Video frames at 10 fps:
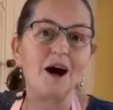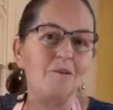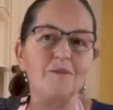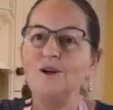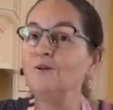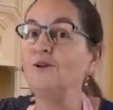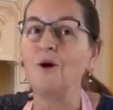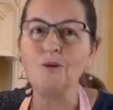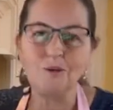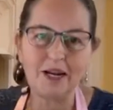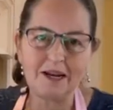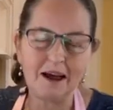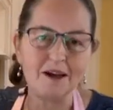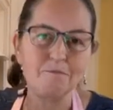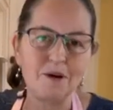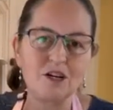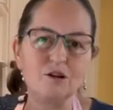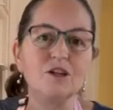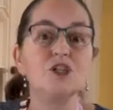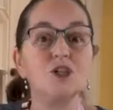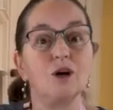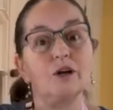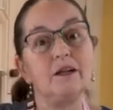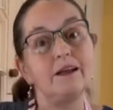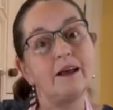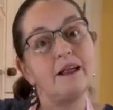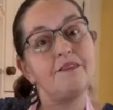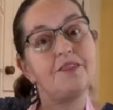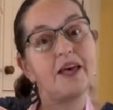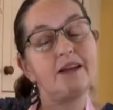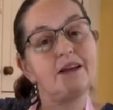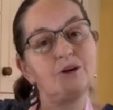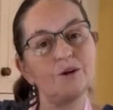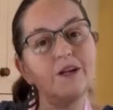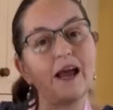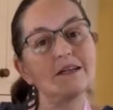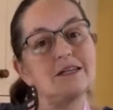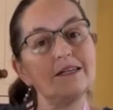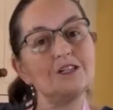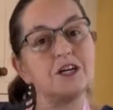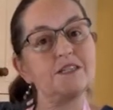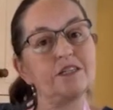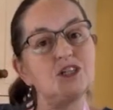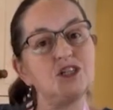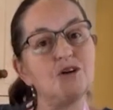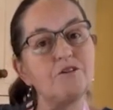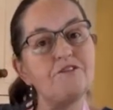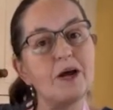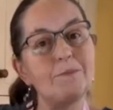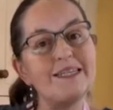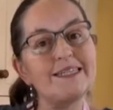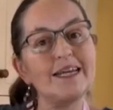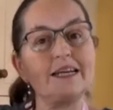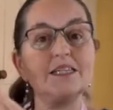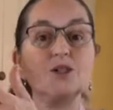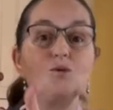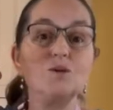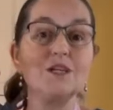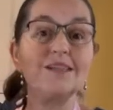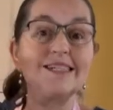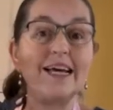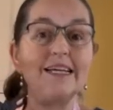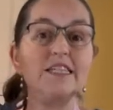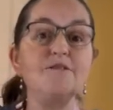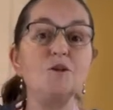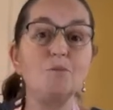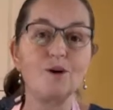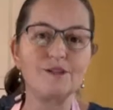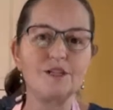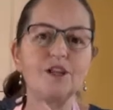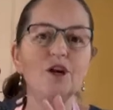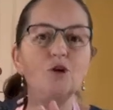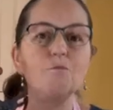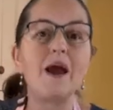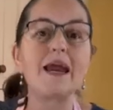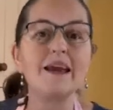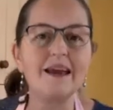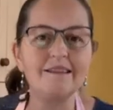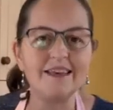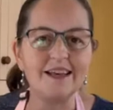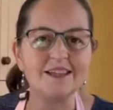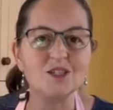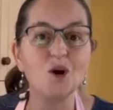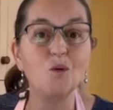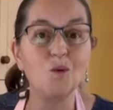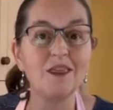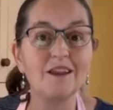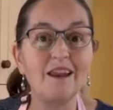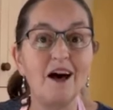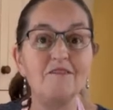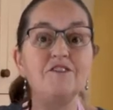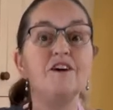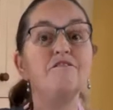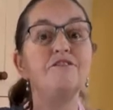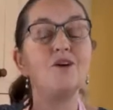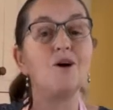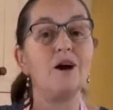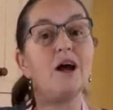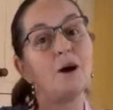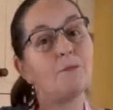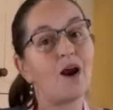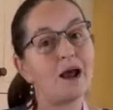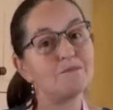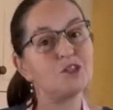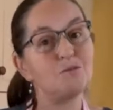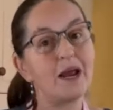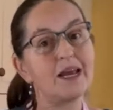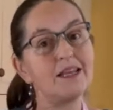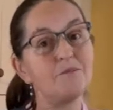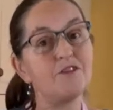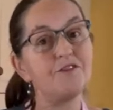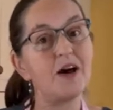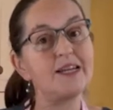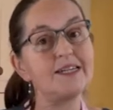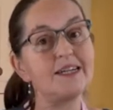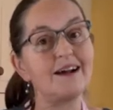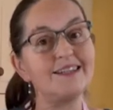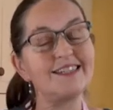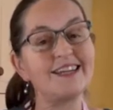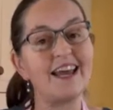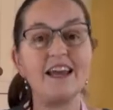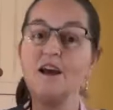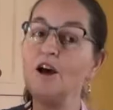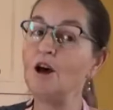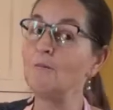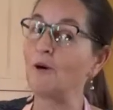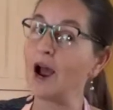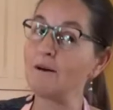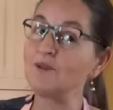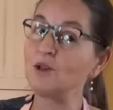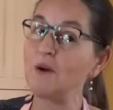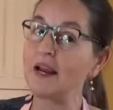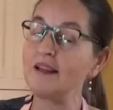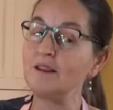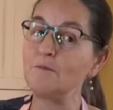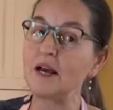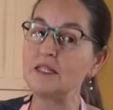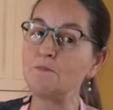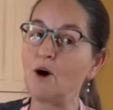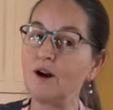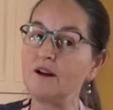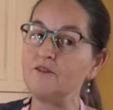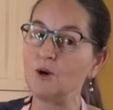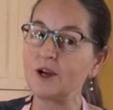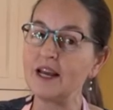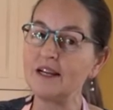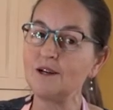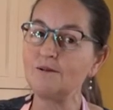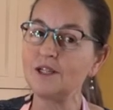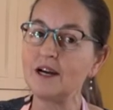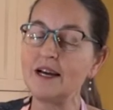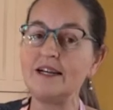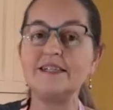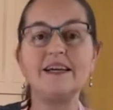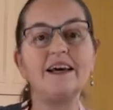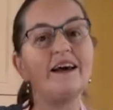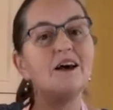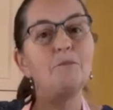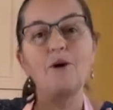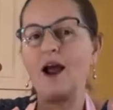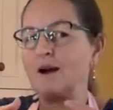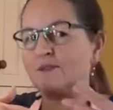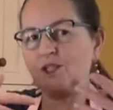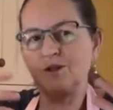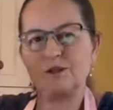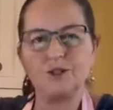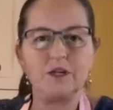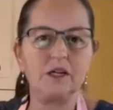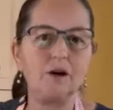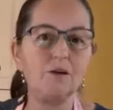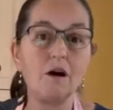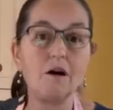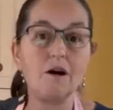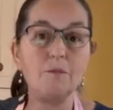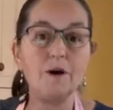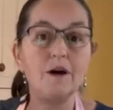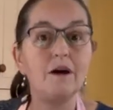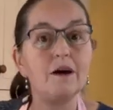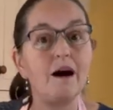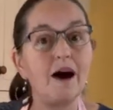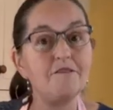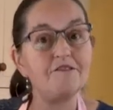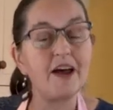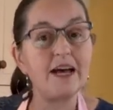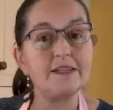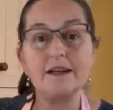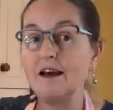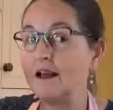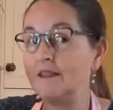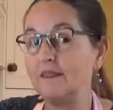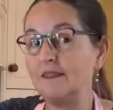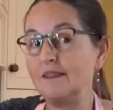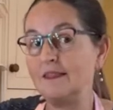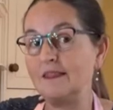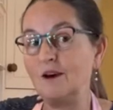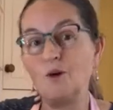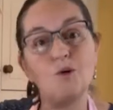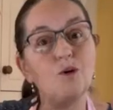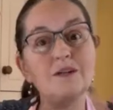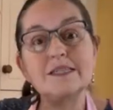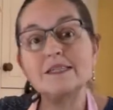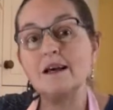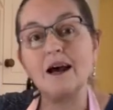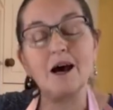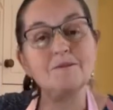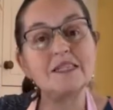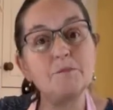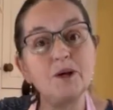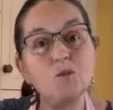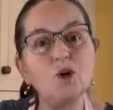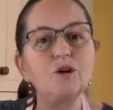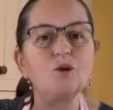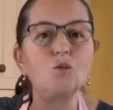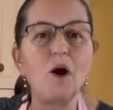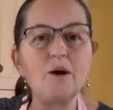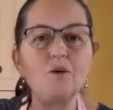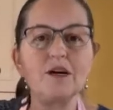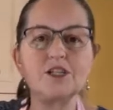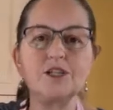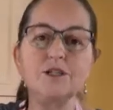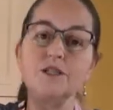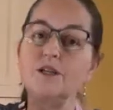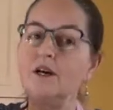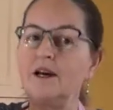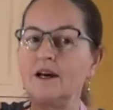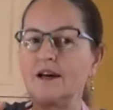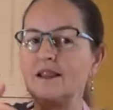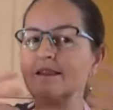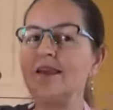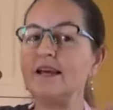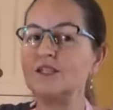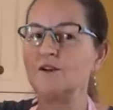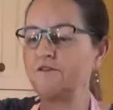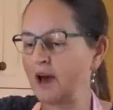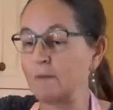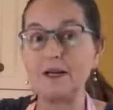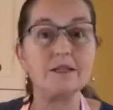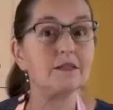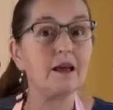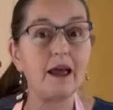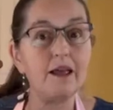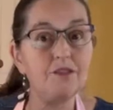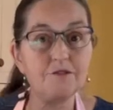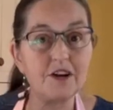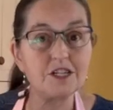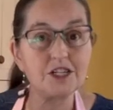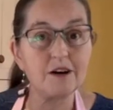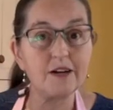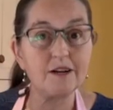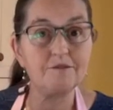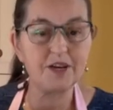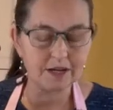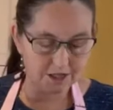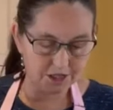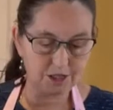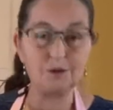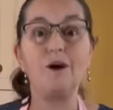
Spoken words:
you don't really like bitter chocolate, then you can actually adjust it to your family's taste or to the taste of the person that you're making these with love for. Perhaps you're making them for Valentine's Day. Perhaps you're making them as part of your keto diet. Perhaps you're doing low carb, high fat, or Slimming World or Weight Watchers. These are fabulous, and they're vegetarian and vegan too,